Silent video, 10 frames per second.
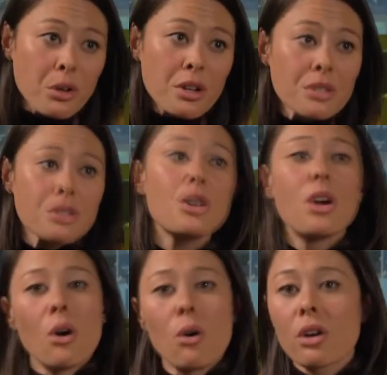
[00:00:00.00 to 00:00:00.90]
focused,
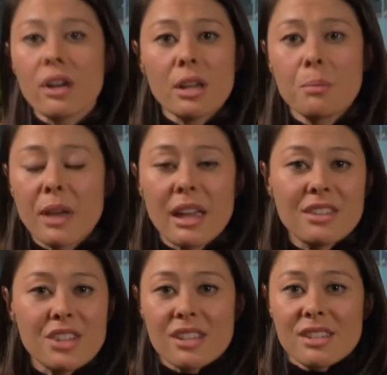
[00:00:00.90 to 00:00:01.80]
or it can
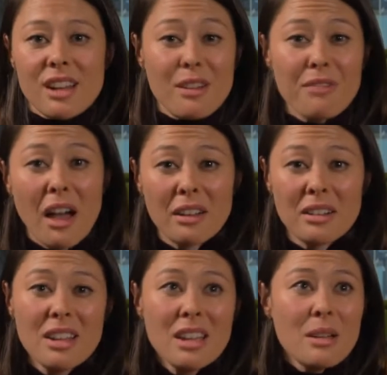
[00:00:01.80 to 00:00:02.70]
be just a
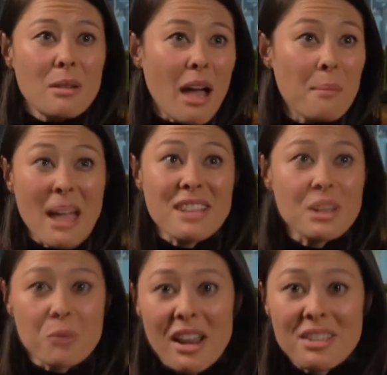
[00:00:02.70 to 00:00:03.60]
fun,
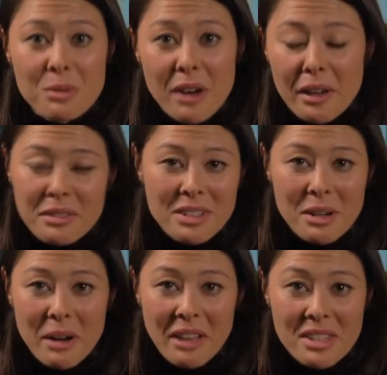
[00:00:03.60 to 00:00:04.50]
amazing race around
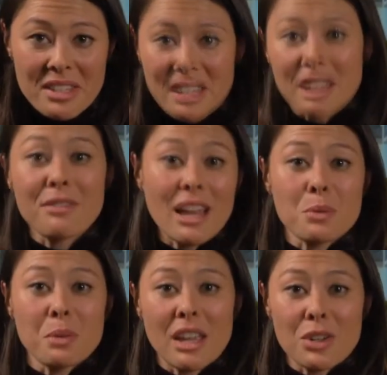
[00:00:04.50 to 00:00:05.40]
the city if
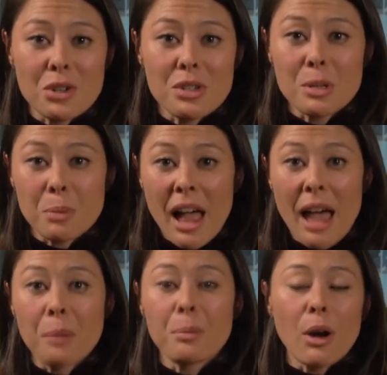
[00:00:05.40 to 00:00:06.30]
that's what they choose to
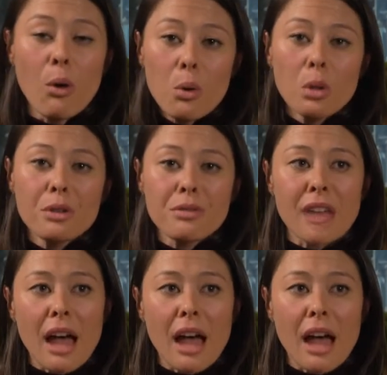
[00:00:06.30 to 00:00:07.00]
plan. But all of